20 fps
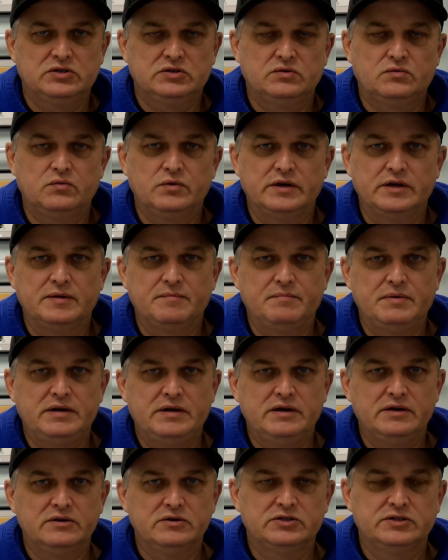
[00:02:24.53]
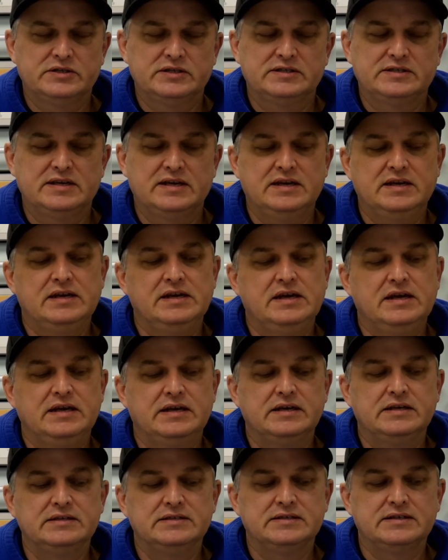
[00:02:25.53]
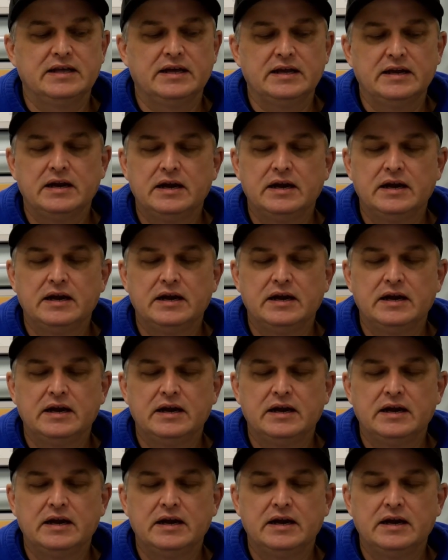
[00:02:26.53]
What it appears to say is that